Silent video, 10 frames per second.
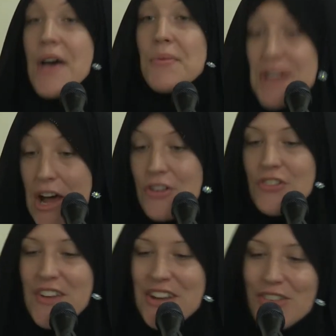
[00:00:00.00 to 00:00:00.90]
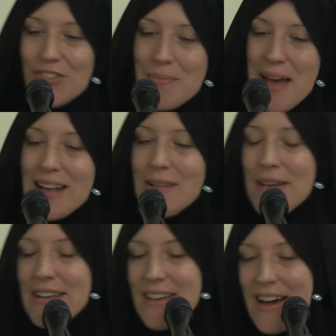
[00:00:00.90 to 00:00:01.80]
renowned figures from Ahl
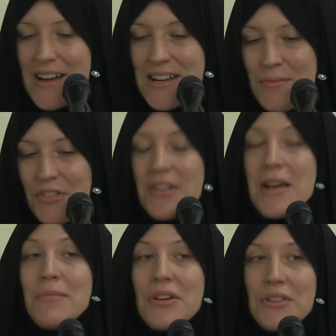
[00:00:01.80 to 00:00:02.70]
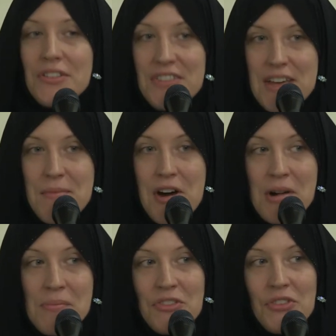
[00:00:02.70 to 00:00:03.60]
al-Bayt alayhi wasalam, whether it's the
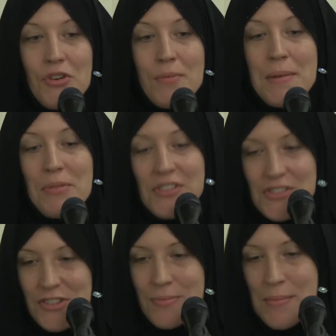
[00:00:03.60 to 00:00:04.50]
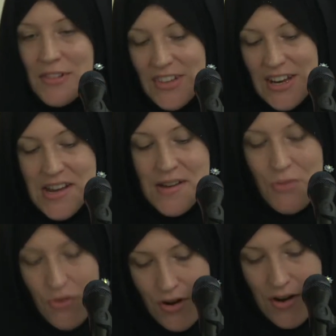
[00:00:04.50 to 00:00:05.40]
Imams or people such as Bibi Zainab
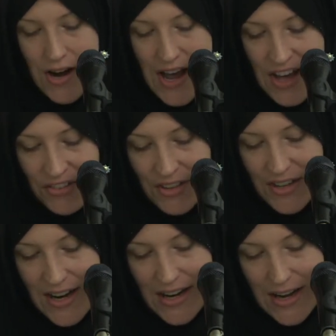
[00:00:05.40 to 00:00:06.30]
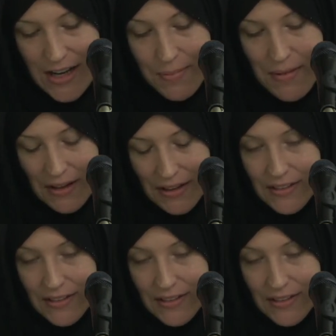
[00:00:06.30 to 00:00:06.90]
or Hazrat Ali al-Akbar.